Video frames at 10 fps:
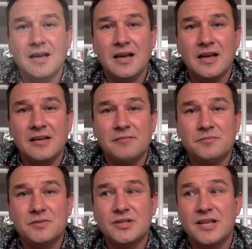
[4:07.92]
I
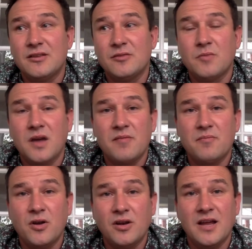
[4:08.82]
send them my
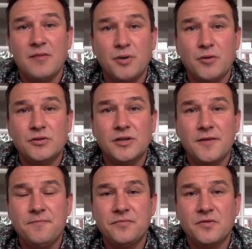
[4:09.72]
online
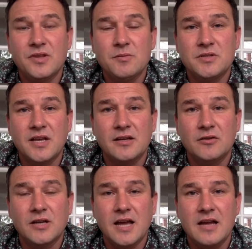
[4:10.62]
brochure for them to take a
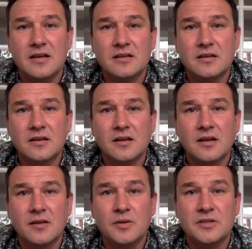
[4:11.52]
look at,
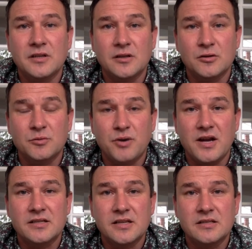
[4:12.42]
which includes
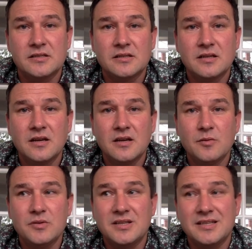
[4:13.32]
prices,
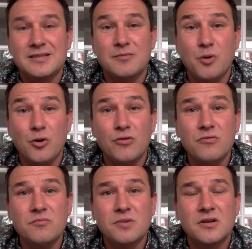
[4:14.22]
which I think is
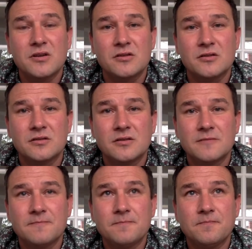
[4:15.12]
important because
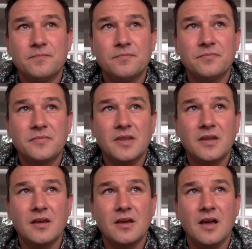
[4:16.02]

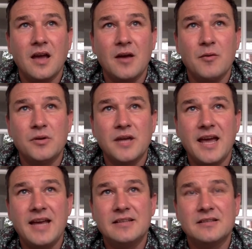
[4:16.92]
I would
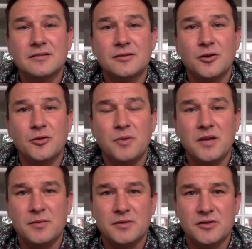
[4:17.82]
hate to
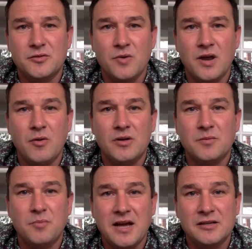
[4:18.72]
be in a position where I
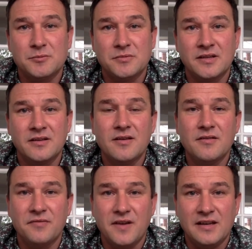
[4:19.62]
wanted to buy something,
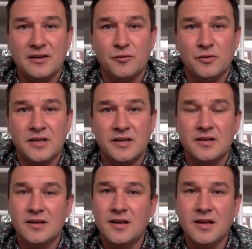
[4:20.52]
fell in love with it,
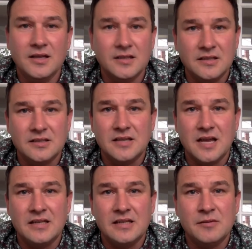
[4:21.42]
and then
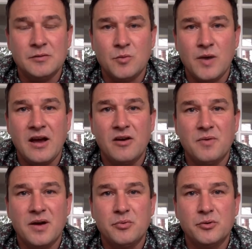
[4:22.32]
decided it was way out
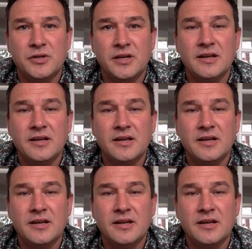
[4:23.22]
of my budget.